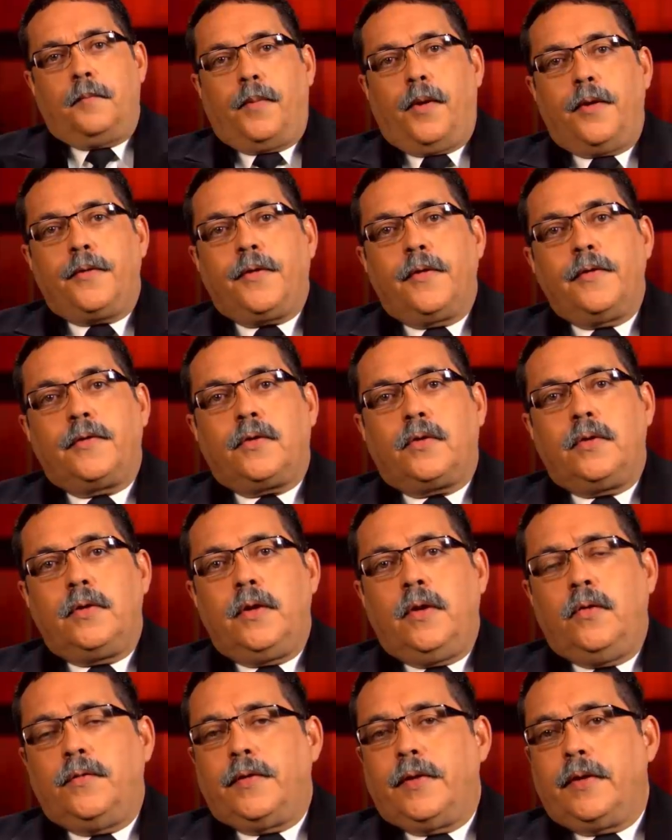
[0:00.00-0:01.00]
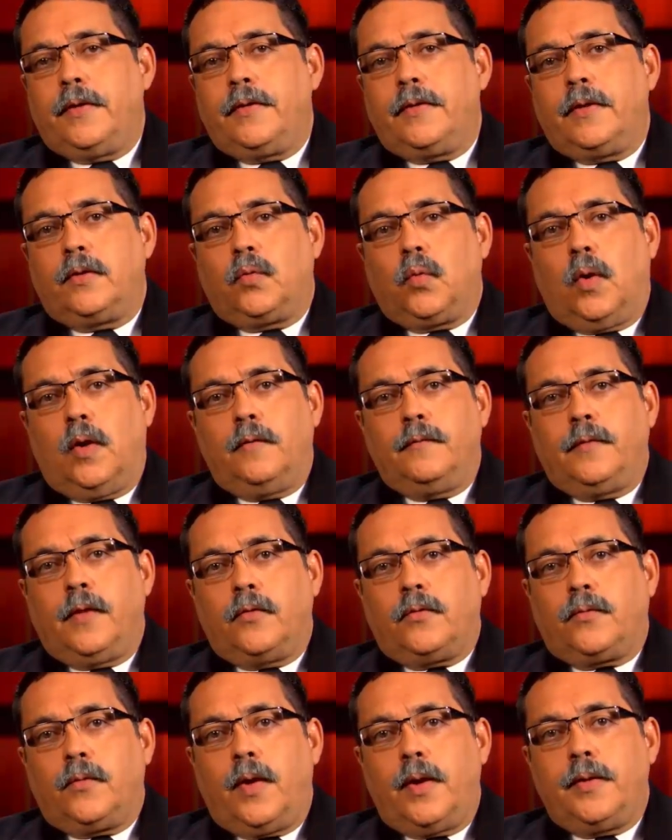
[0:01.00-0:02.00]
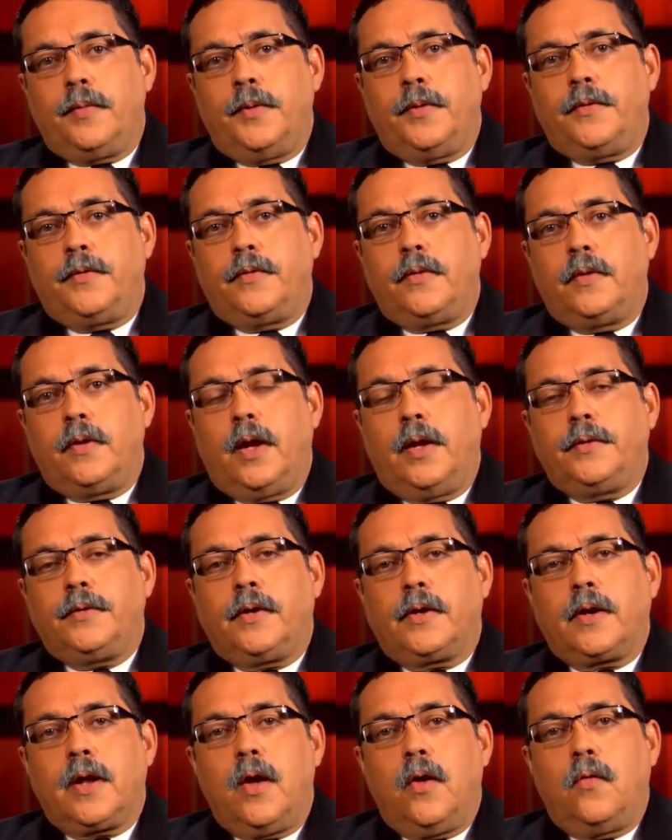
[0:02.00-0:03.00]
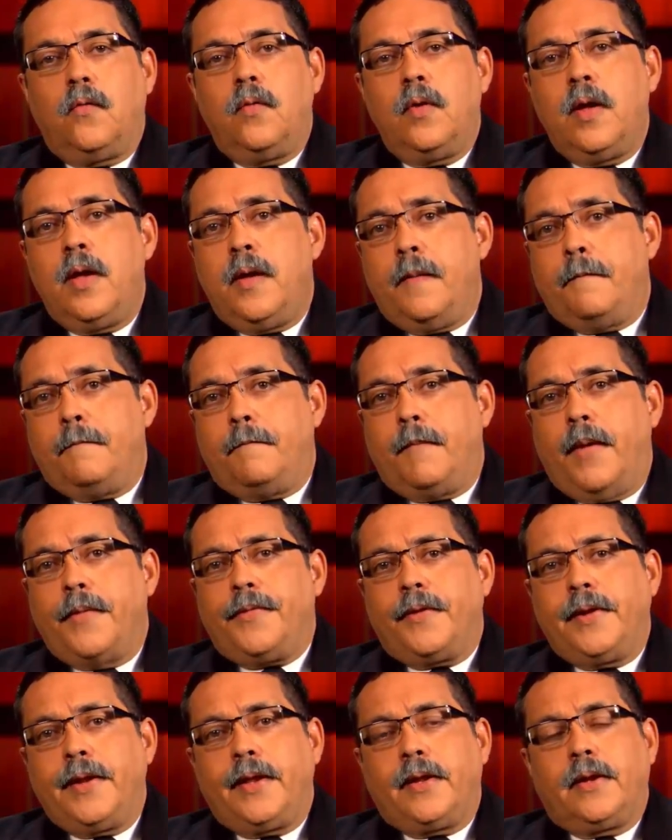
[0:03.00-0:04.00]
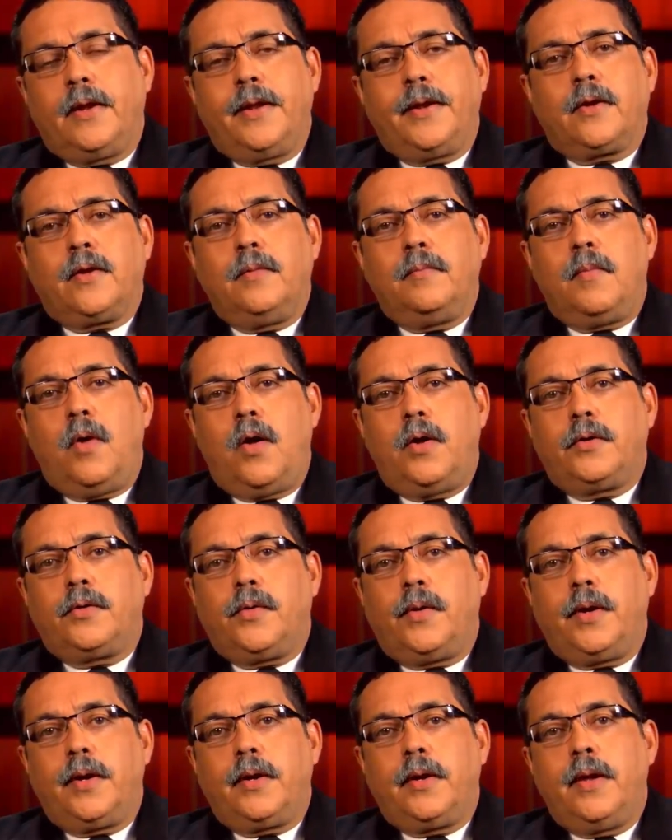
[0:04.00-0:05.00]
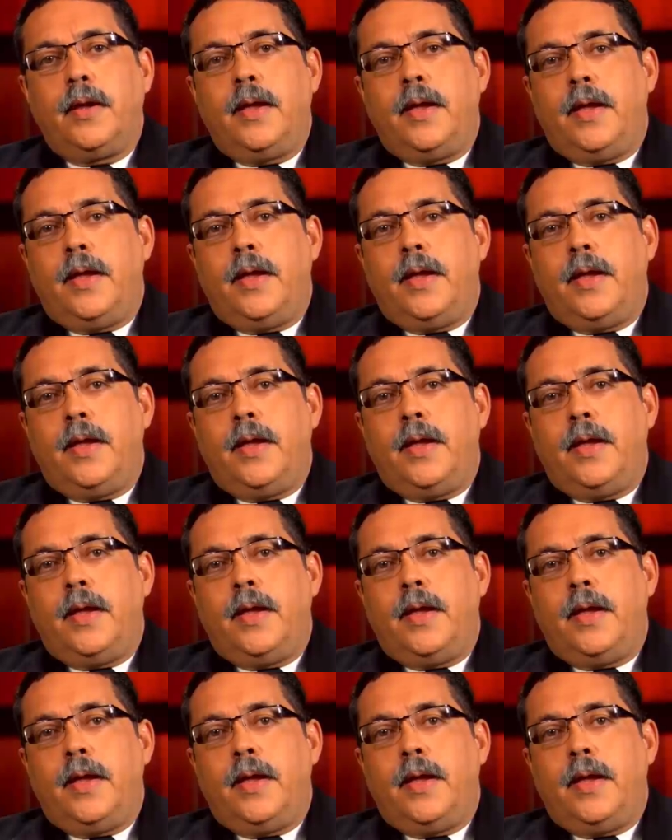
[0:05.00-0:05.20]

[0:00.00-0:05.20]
Persons using the 12 dose regimen should undergo monthly clinical monitoring,